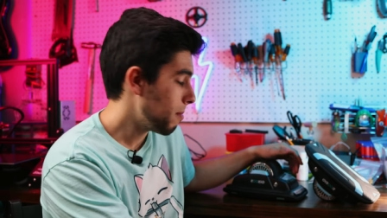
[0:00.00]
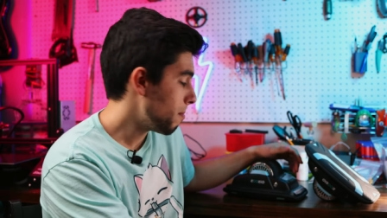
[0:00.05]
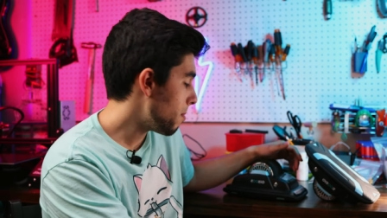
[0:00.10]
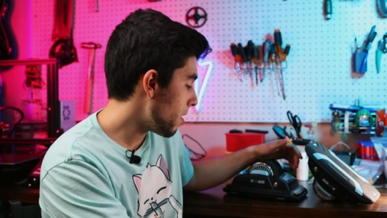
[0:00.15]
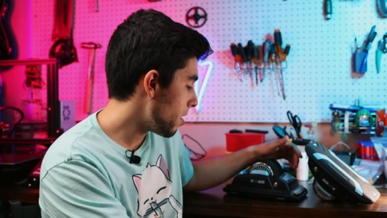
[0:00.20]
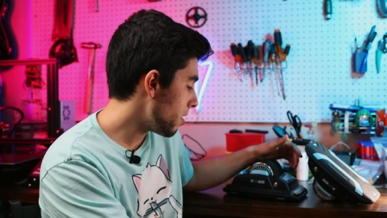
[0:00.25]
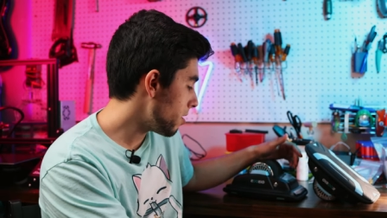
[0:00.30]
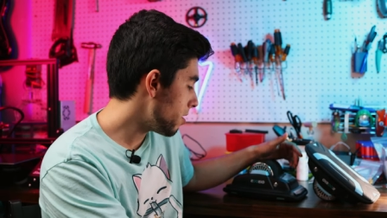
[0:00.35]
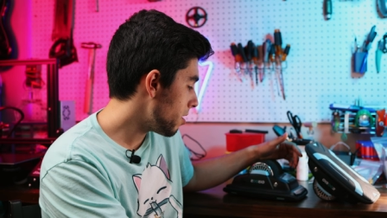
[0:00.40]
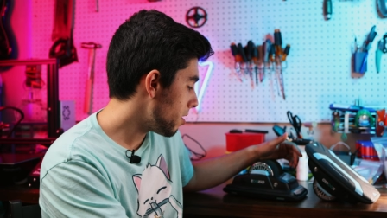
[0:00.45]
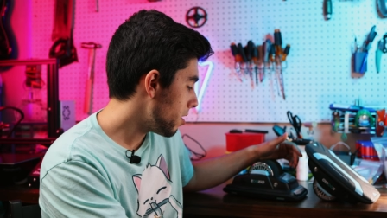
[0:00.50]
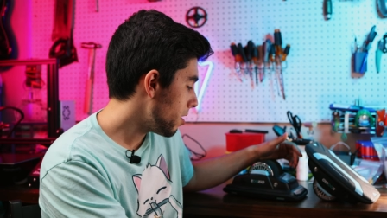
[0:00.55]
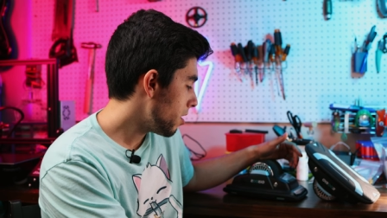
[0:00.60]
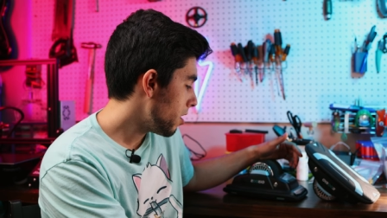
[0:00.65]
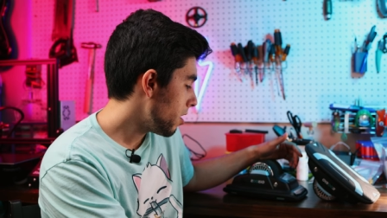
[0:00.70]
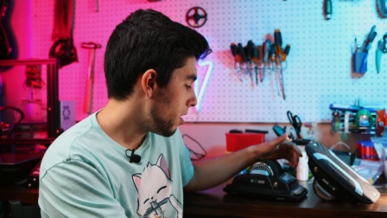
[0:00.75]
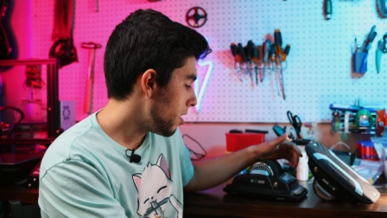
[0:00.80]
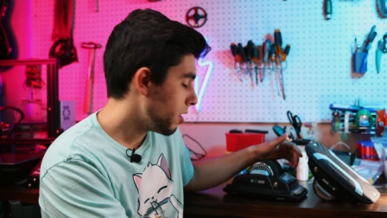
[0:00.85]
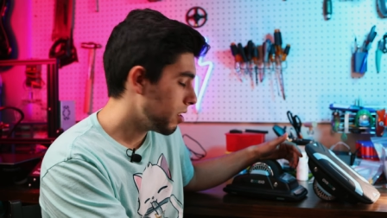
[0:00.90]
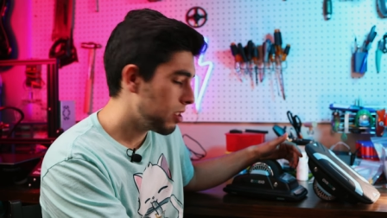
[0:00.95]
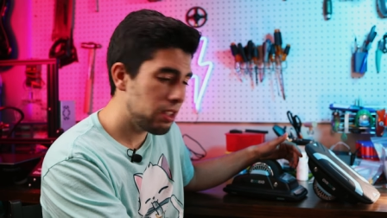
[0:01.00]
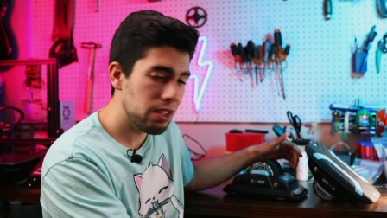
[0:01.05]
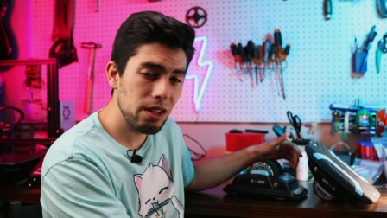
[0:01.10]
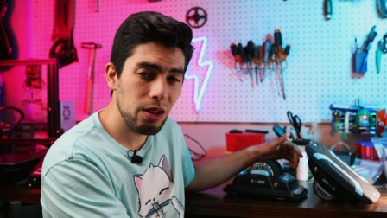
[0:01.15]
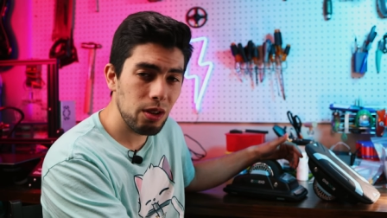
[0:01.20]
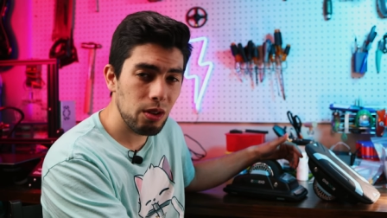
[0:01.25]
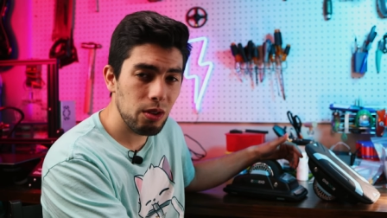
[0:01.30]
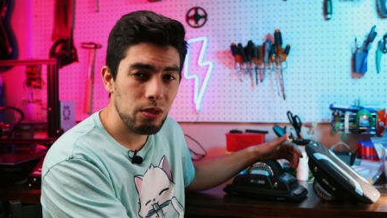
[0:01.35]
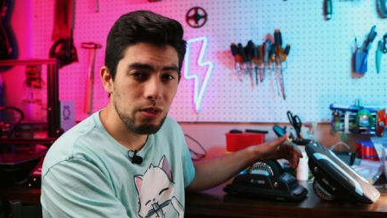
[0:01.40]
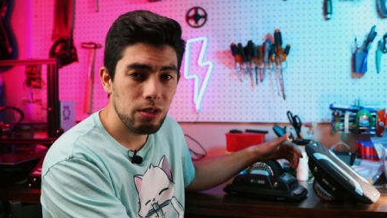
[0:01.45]
but
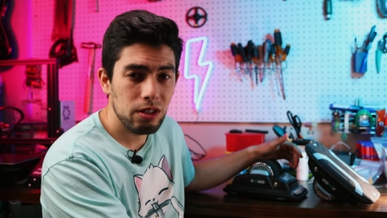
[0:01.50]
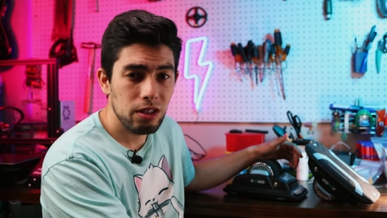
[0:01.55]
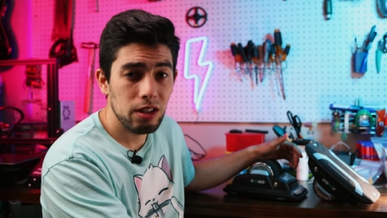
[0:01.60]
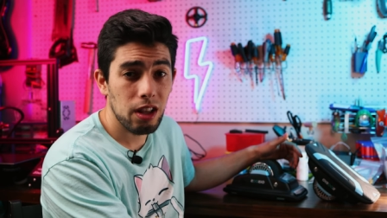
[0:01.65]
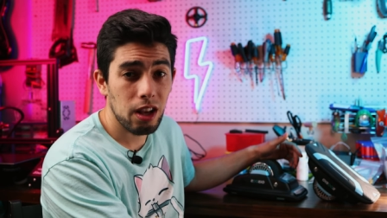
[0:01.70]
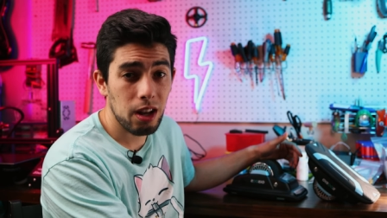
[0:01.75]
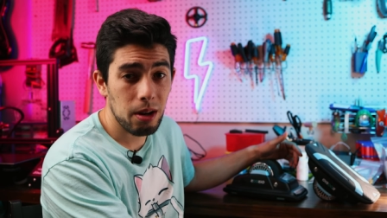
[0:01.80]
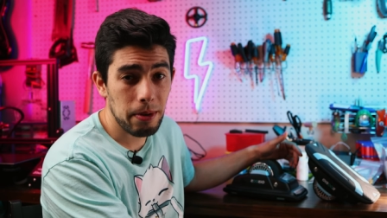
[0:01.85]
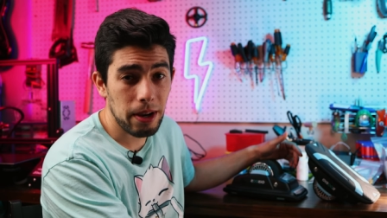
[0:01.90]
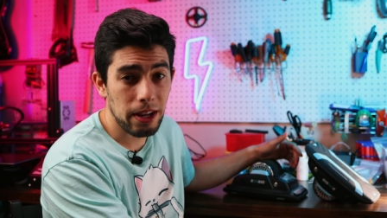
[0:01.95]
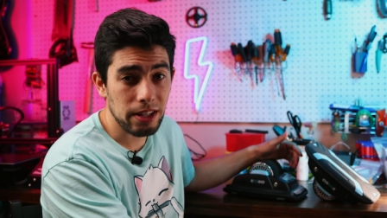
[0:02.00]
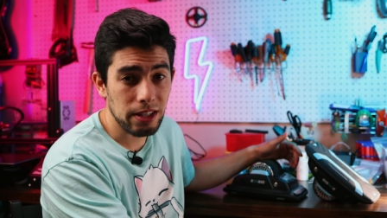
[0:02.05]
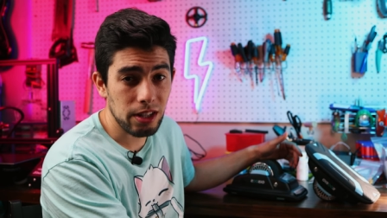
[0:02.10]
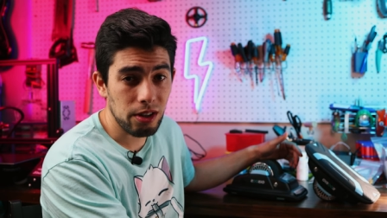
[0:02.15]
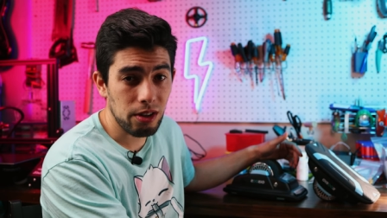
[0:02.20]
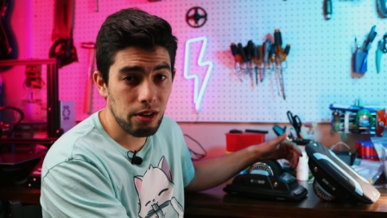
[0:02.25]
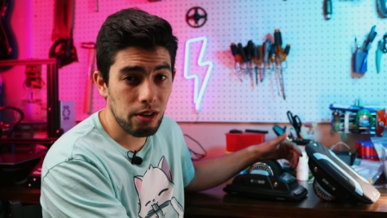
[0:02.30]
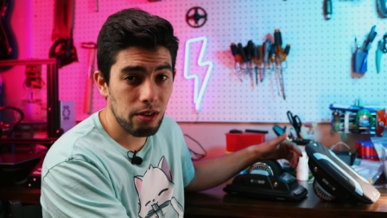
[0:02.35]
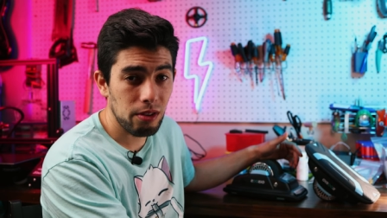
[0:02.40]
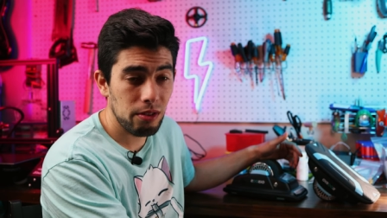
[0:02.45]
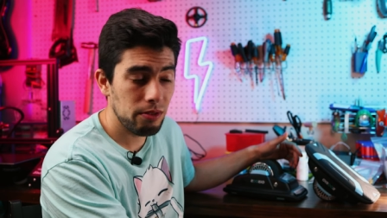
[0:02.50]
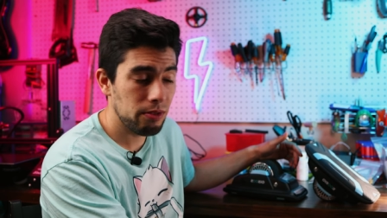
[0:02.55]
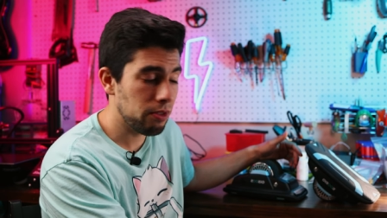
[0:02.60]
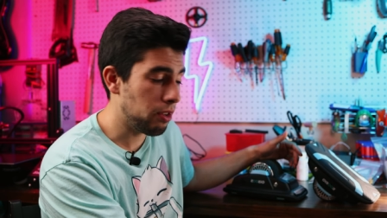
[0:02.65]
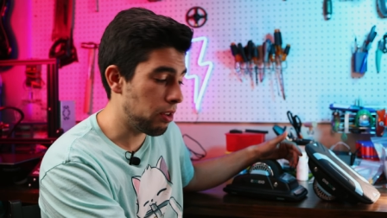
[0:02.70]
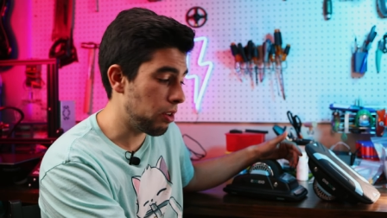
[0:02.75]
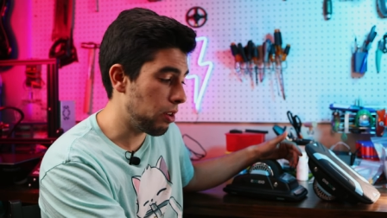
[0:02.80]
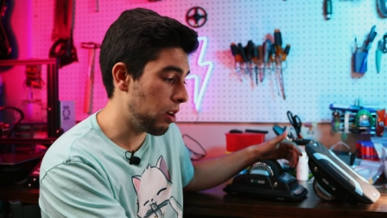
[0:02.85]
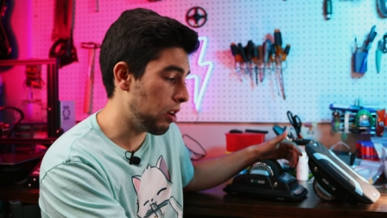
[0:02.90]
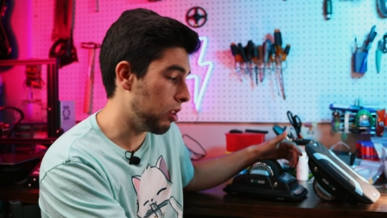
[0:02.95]
still not a bad deal
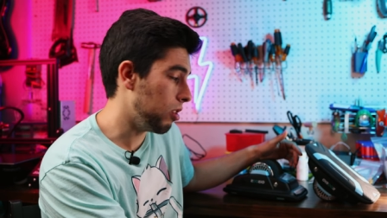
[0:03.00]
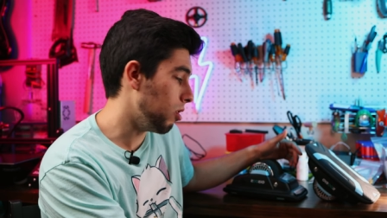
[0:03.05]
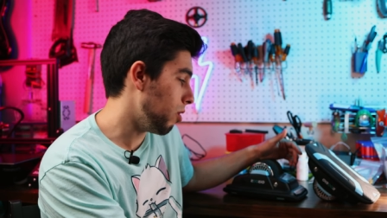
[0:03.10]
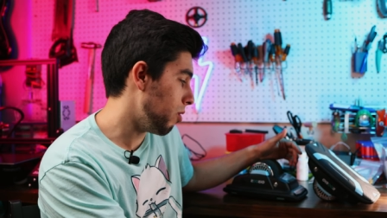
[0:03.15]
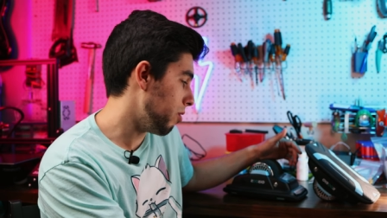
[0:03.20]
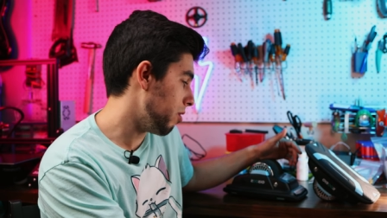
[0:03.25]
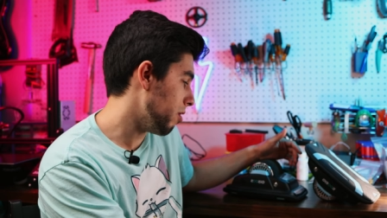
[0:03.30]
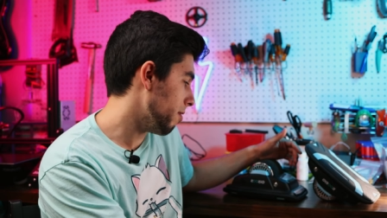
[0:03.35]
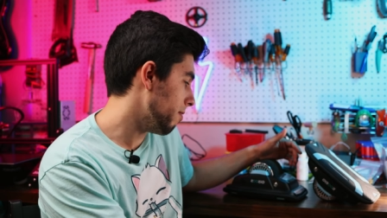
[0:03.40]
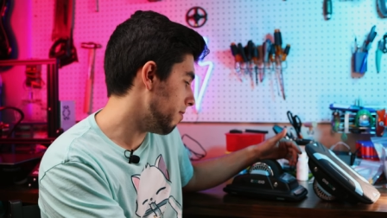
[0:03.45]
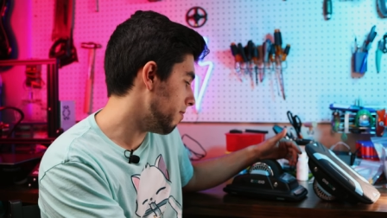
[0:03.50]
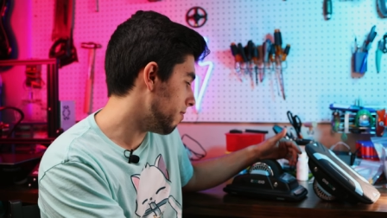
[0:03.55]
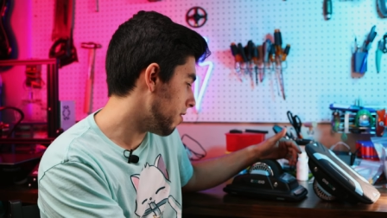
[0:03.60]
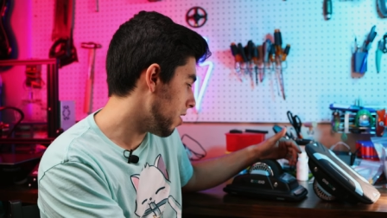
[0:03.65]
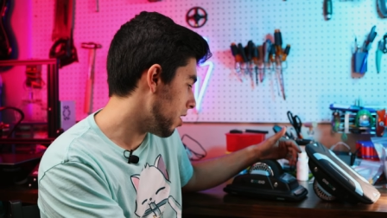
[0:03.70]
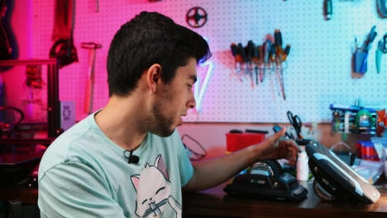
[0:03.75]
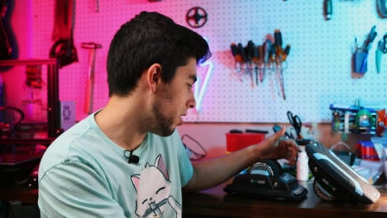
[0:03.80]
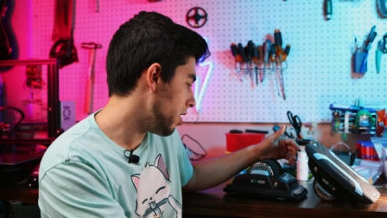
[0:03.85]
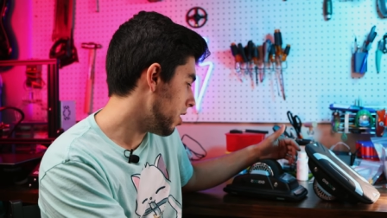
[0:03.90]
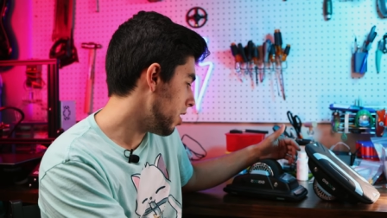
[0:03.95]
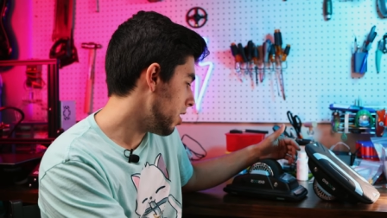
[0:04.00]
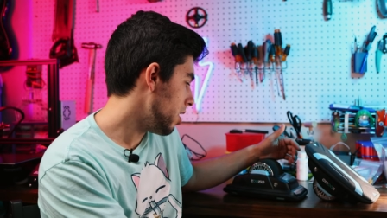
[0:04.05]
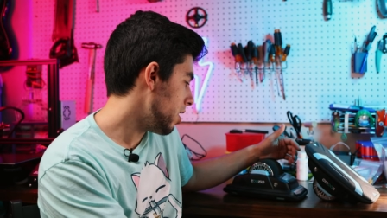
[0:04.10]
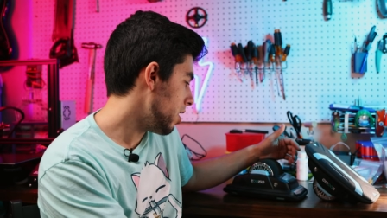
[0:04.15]
for a load of fun.